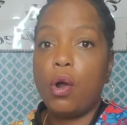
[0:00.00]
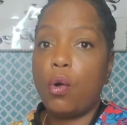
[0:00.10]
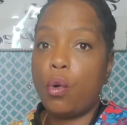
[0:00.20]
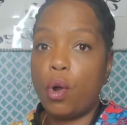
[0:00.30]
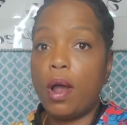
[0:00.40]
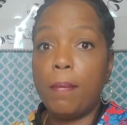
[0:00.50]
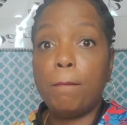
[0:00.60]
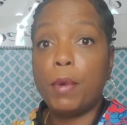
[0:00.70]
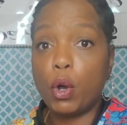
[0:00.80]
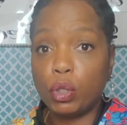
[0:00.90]
on
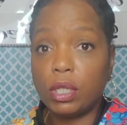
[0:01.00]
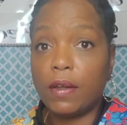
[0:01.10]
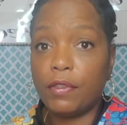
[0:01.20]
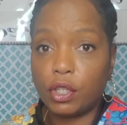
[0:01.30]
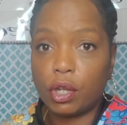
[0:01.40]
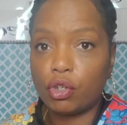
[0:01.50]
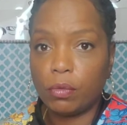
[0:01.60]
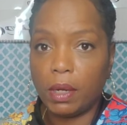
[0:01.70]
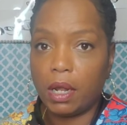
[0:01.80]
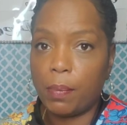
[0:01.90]
most of the social
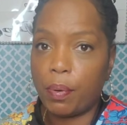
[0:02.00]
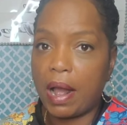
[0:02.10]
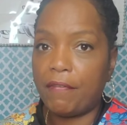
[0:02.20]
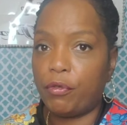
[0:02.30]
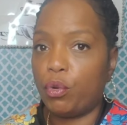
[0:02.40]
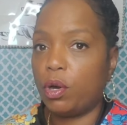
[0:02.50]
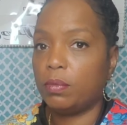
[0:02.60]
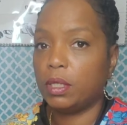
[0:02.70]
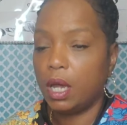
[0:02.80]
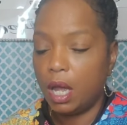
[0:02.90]
media platforms.
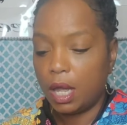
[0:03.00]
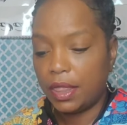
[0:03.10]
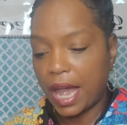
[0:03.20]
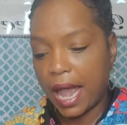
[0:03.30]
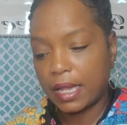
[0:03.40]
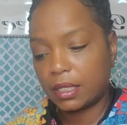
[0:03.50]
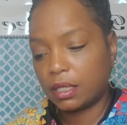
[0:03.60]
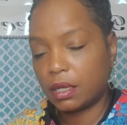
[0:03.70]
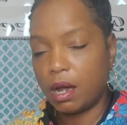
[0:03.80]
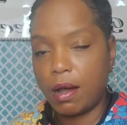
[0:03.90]
That's
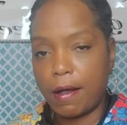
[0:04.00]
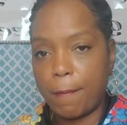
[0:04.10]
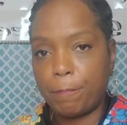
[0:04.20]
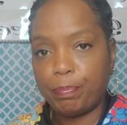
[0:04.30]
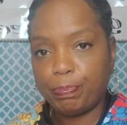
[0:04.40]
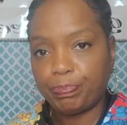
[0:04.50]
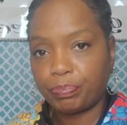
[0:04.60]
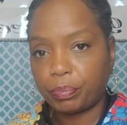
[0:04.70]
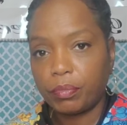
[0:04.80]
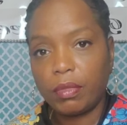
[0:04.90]

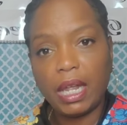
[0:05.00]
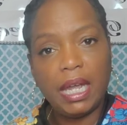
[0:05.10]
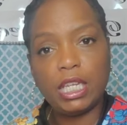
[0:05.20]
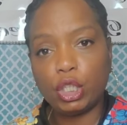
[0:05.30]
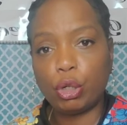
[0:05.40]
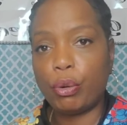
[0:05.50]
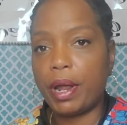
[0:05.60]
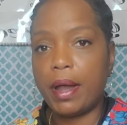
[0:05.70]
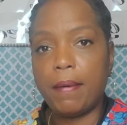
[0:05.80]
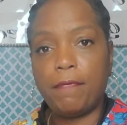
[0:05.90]

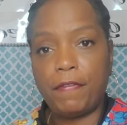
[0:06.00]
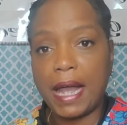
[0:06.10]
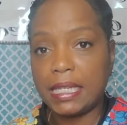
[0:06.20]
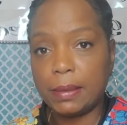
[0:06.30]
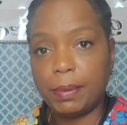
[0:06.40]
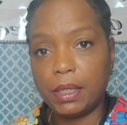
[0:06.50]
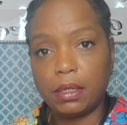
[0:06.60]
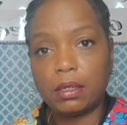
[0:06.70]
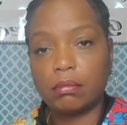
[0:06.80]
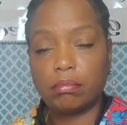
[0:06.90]
Instagram, Facebook,
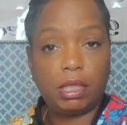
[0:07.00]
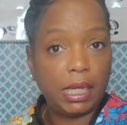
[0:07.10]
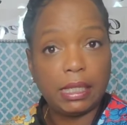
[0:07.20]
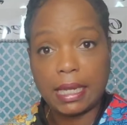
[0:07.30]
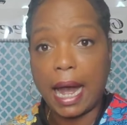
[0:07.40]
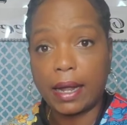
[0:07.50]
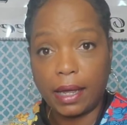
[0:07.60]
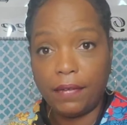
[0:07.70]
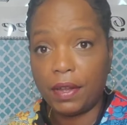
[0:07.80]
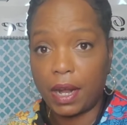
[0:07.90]
TikTok
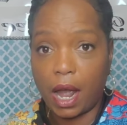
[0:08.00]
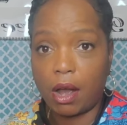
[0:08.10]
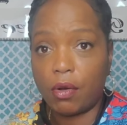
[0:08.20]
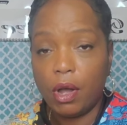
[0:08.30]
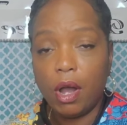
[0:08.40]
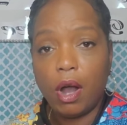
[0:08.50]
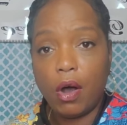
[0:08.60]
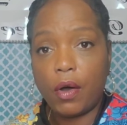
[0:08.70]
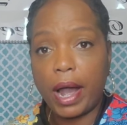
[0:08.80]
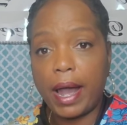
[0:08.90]
even now.
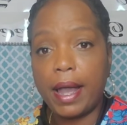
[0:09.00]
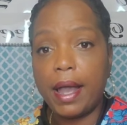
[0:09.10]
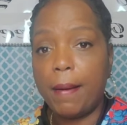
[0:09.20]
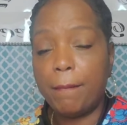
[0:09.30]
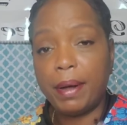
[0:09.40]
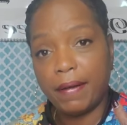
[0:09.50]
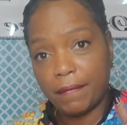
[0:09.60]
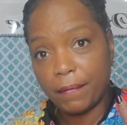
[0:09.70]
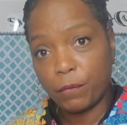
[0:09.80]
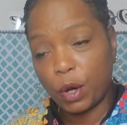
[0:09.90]
Okay,
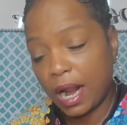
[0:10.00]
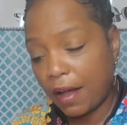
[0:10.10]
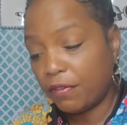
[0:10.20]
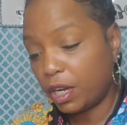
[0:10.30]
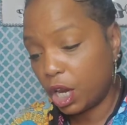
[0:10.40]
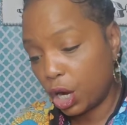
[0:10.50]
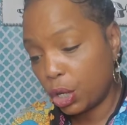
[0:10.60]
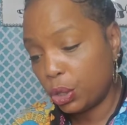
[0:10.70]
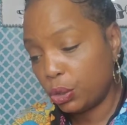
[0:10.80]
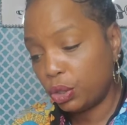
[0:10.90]
but what I've
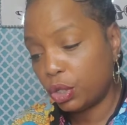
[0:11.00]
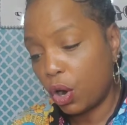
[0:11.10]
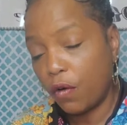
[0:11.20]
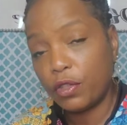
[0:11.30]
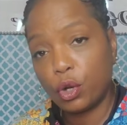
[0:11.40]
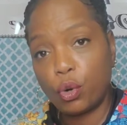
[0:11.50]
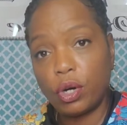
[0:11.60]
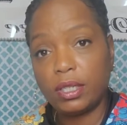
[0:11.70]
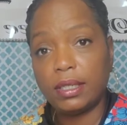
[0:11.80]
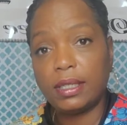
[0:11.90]
learned over the
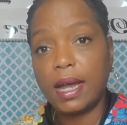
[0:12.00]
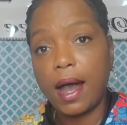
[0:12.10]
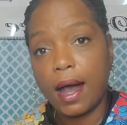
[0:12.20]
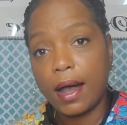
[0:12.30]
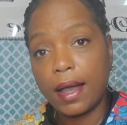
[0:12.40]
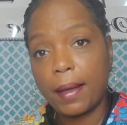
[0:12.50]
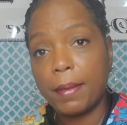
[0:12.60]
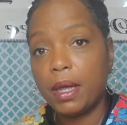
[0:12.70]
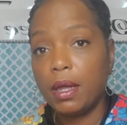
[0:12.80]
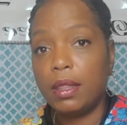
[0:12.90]
course of time,
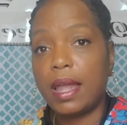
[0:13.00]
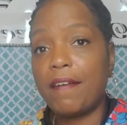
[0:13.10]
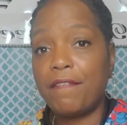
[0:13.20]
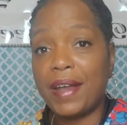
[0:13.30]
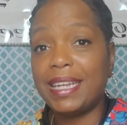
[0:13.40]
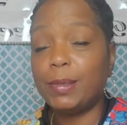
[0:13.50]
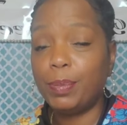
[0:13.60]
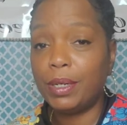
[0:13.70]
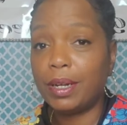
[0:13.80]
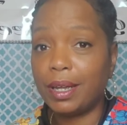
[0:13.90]
that
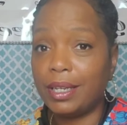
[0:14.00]
Facebook